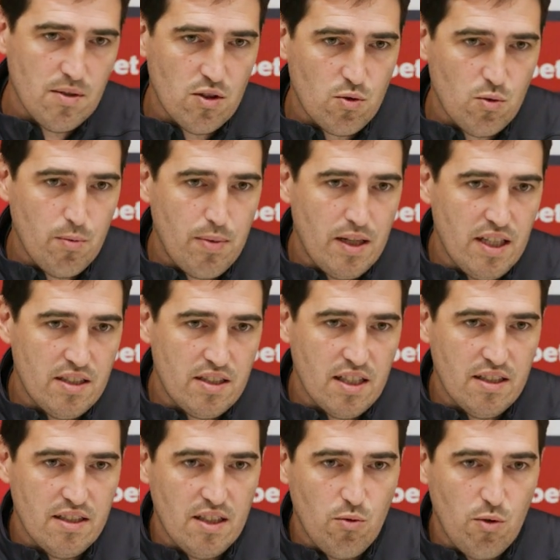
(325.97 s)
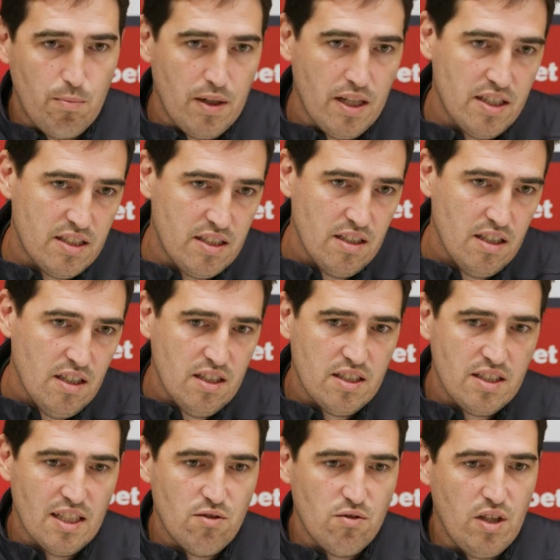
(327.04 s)
because we play Sunday, we play
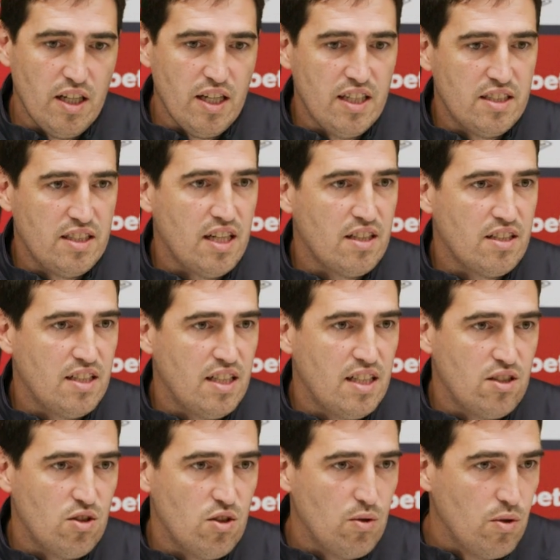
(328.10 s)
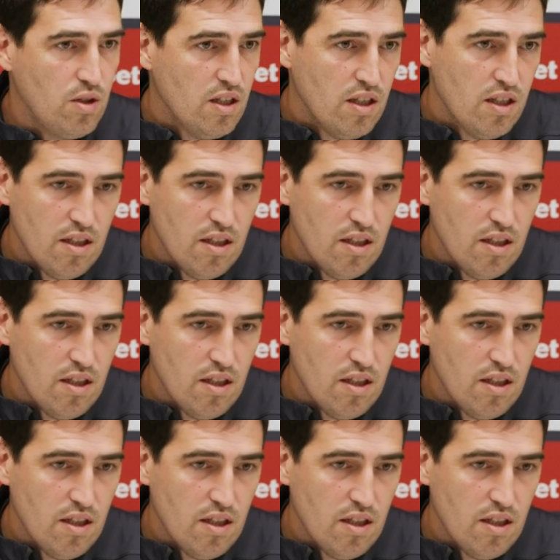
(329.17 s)
Saturday against Arsenal, so